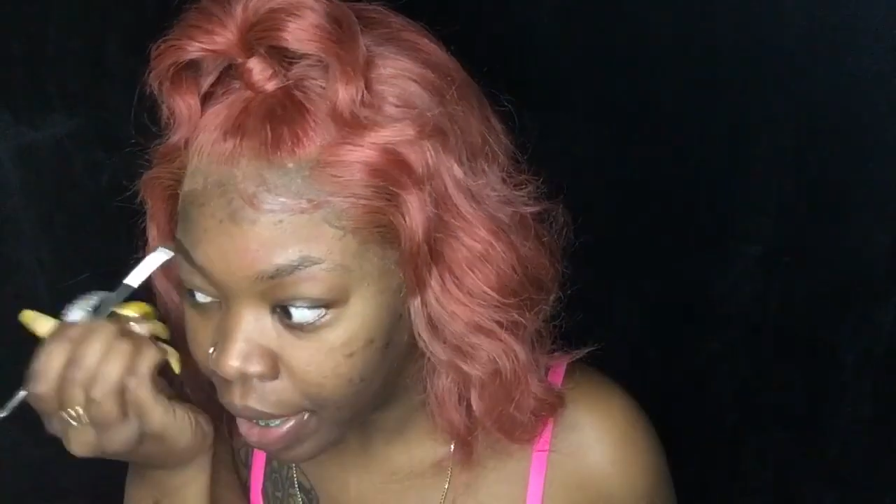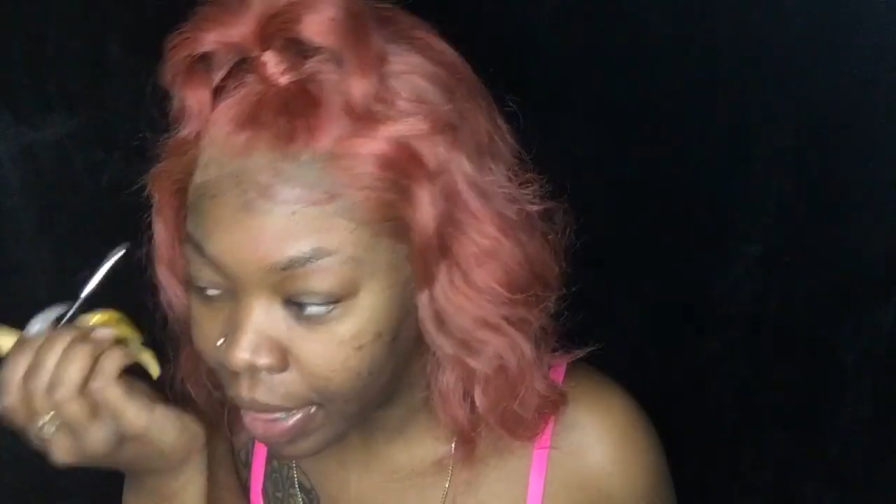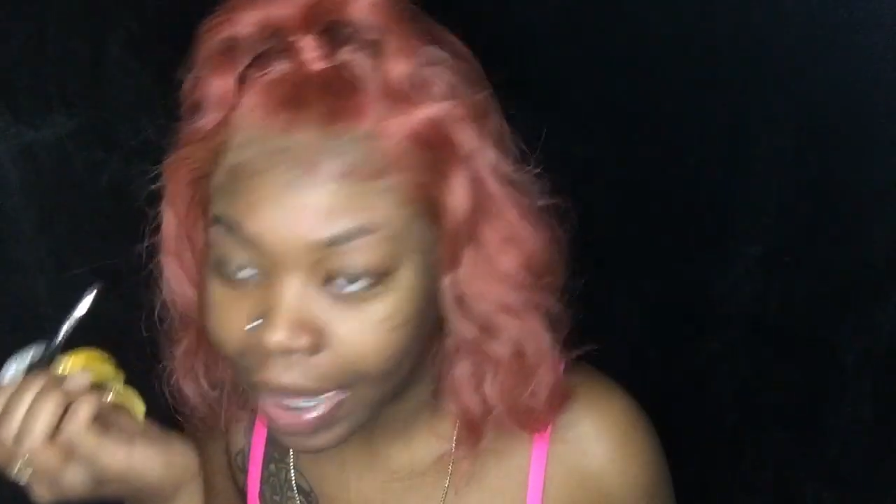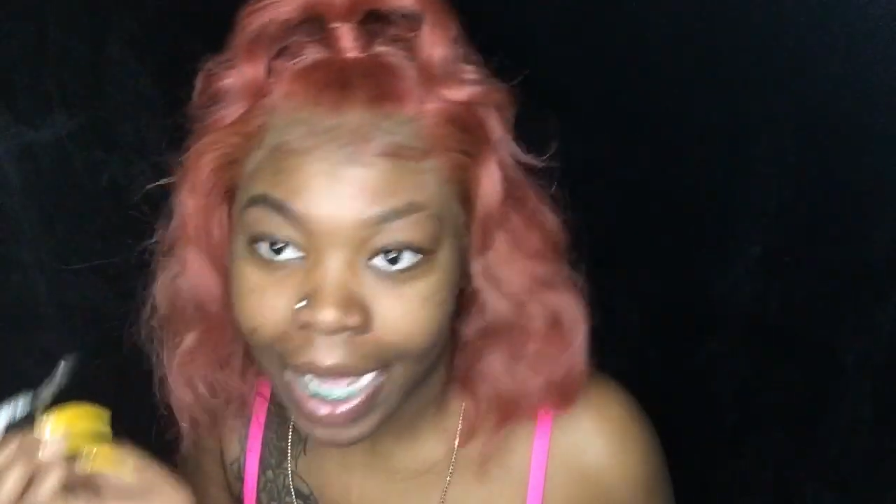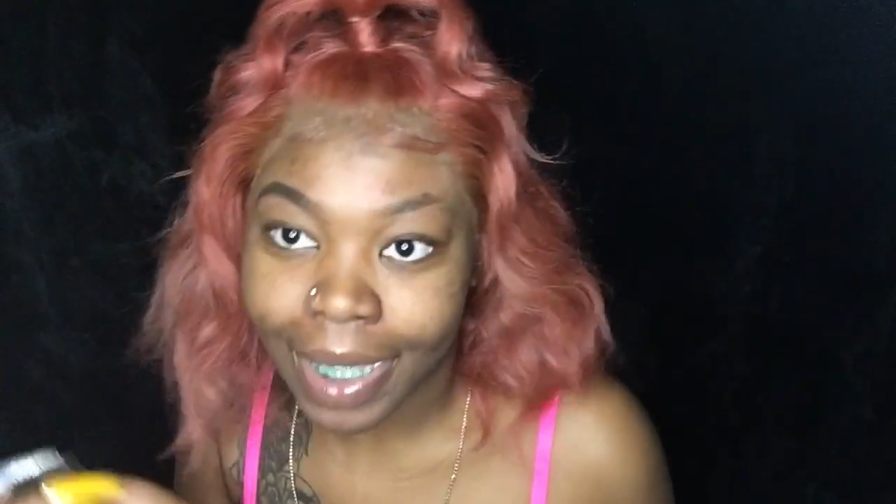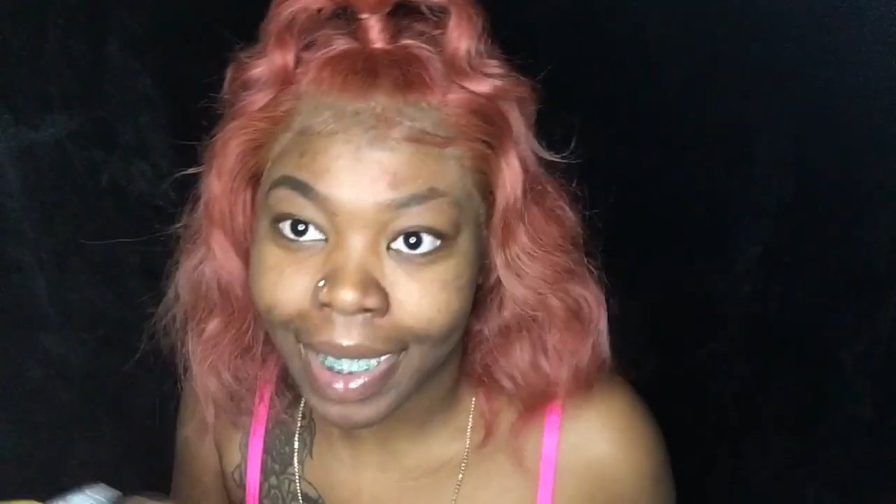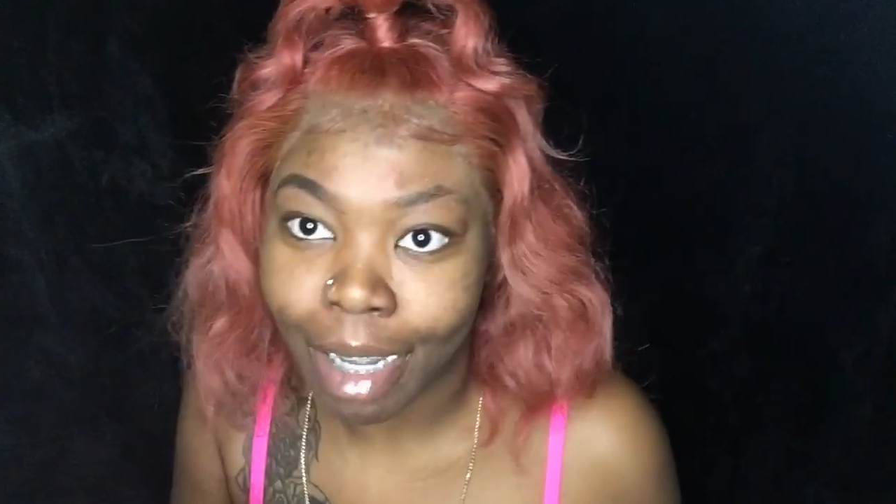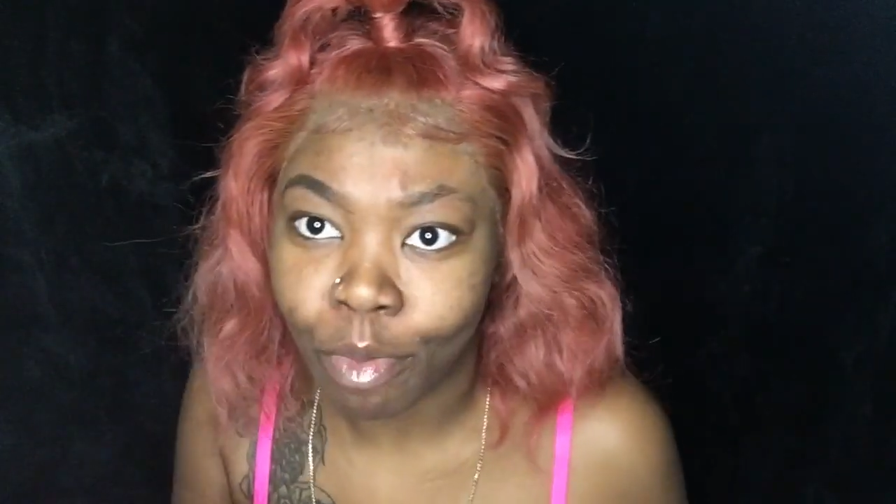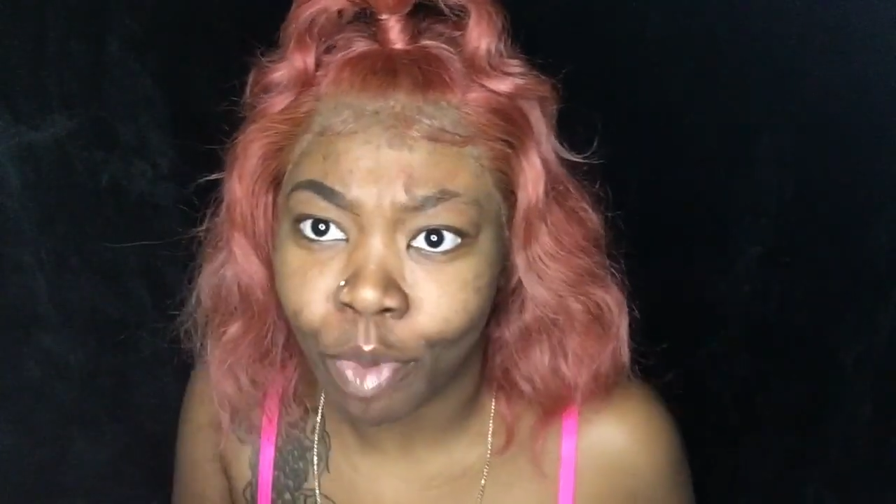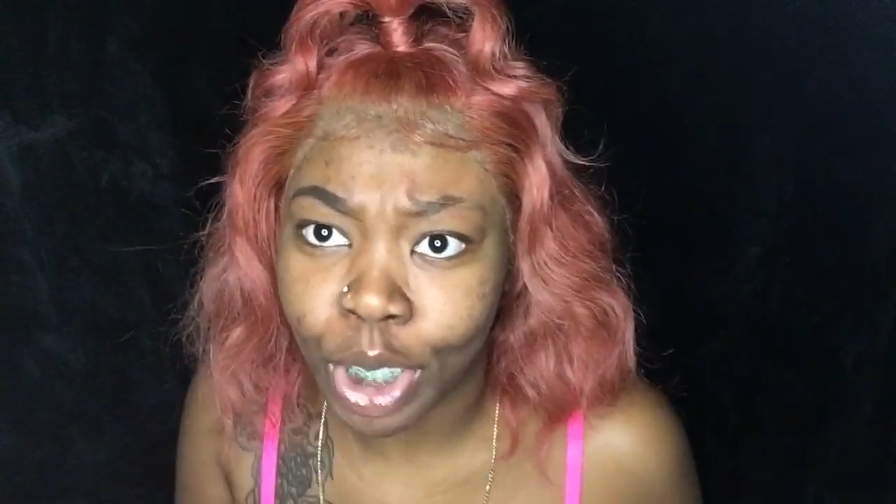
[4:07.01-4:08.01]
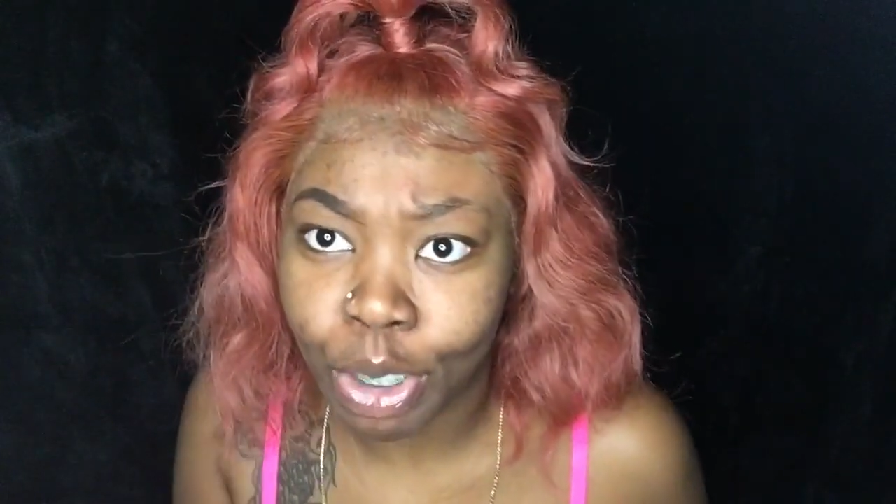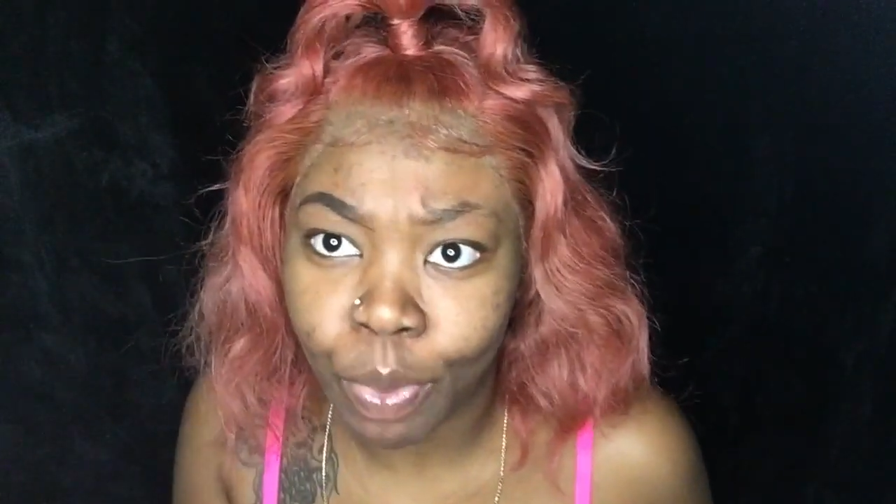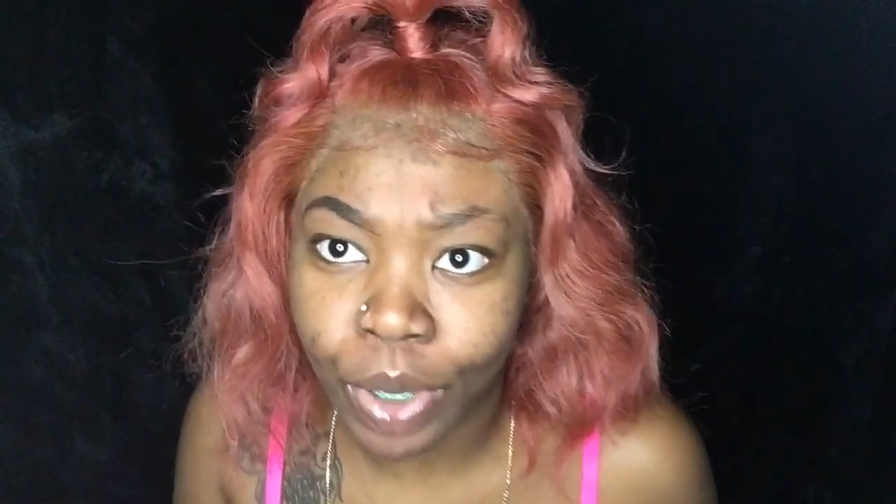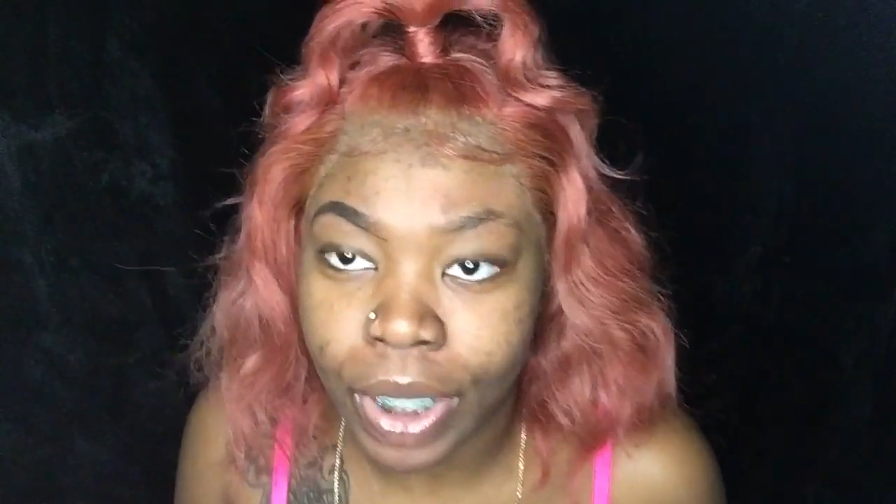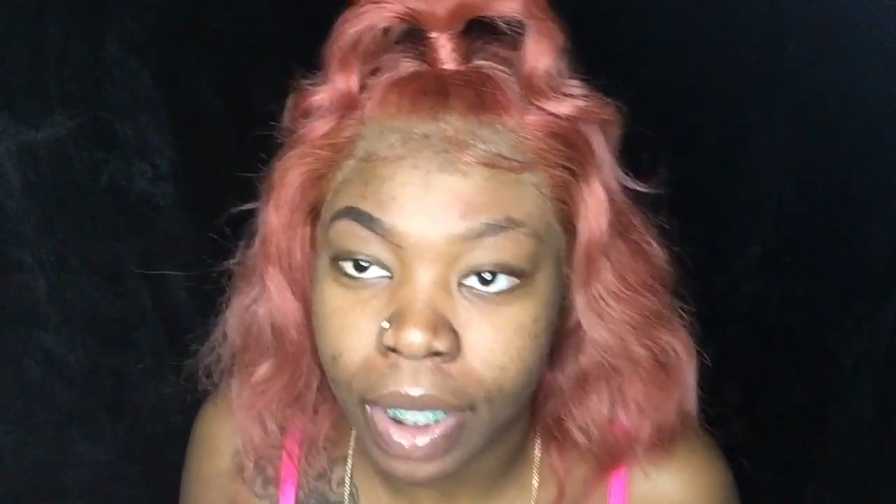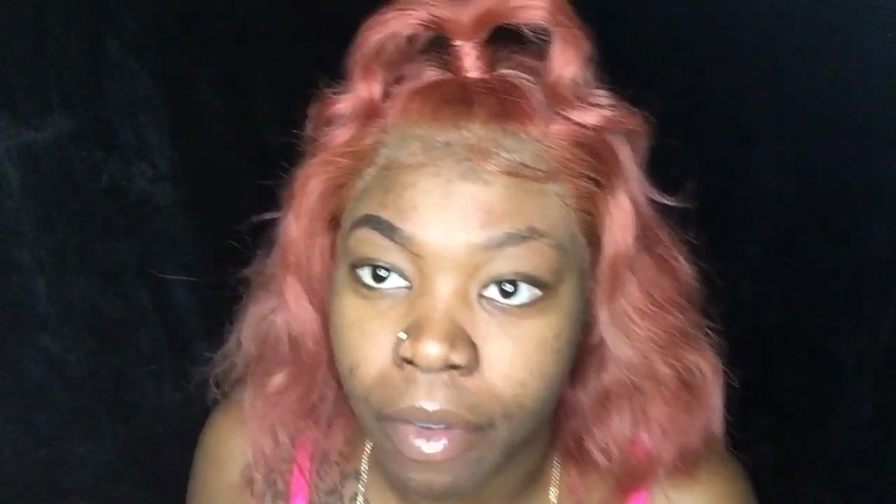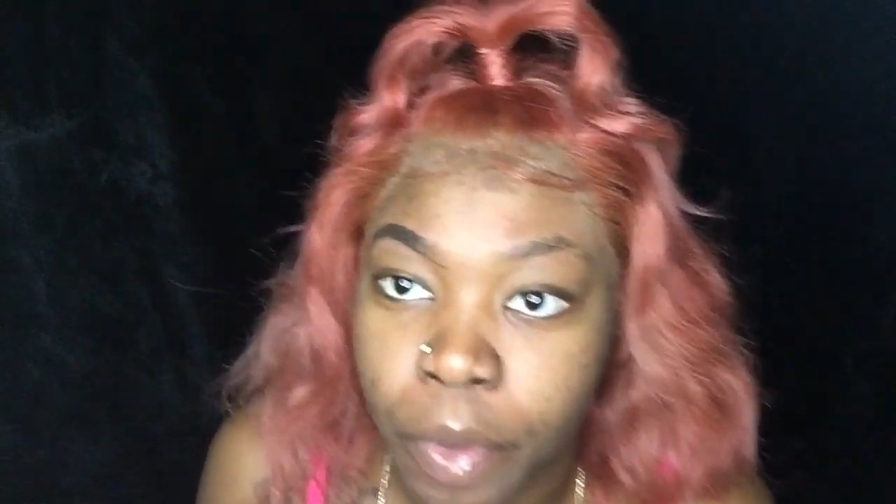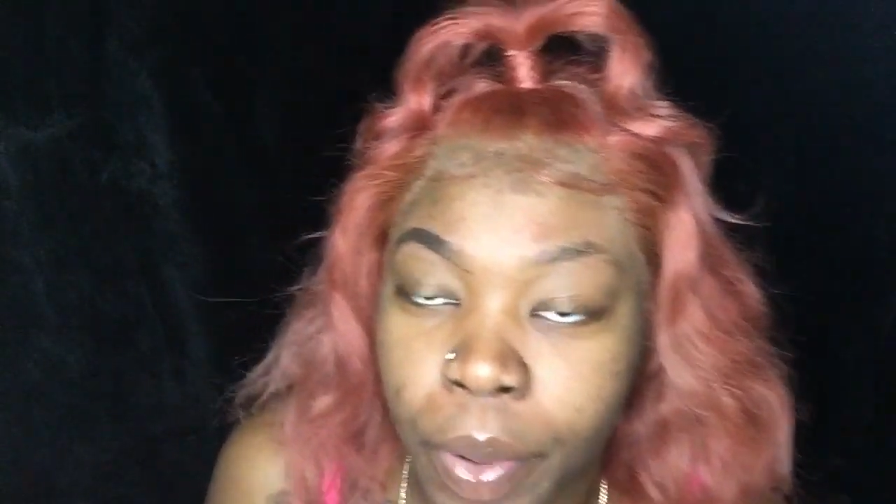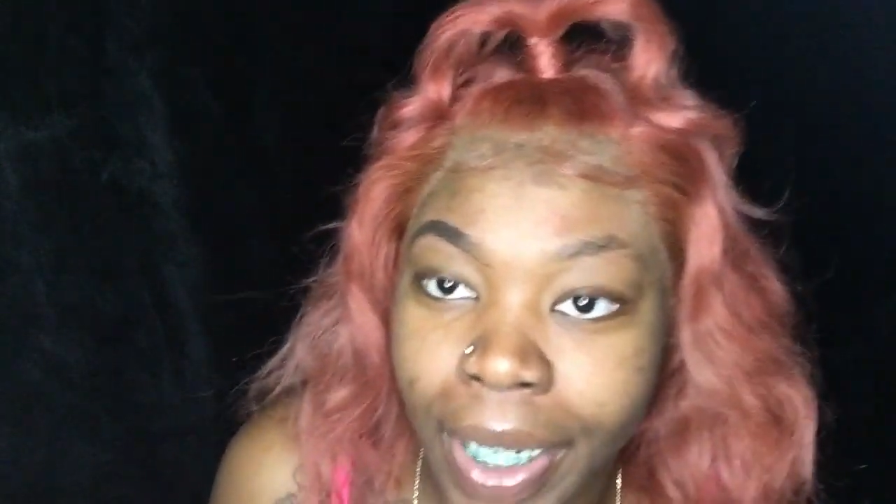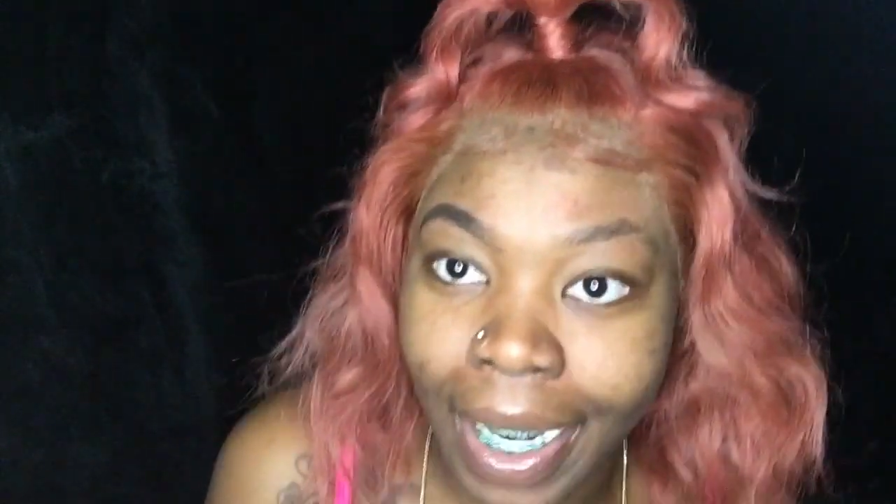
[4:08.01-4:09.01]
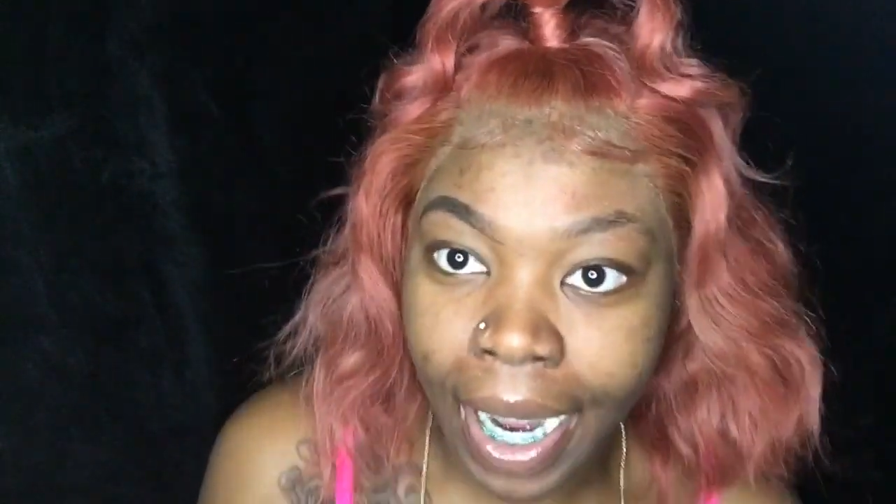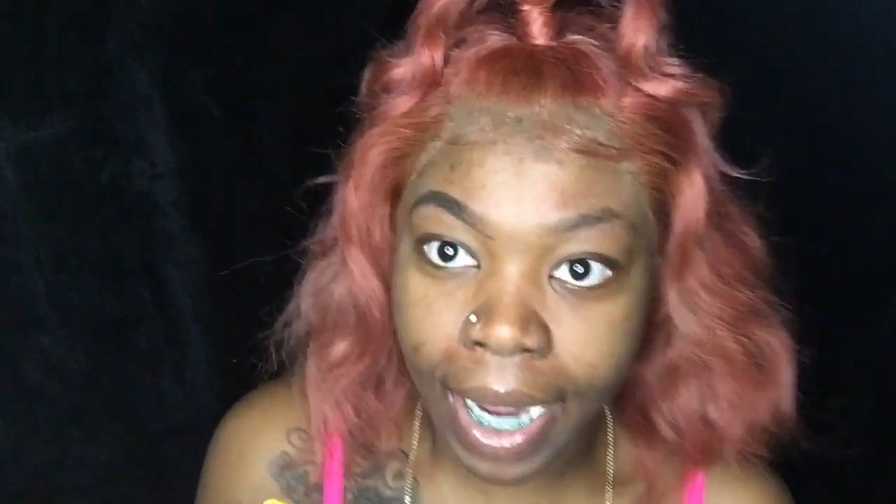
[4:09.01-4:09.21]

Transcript: And that's like what you want to look for in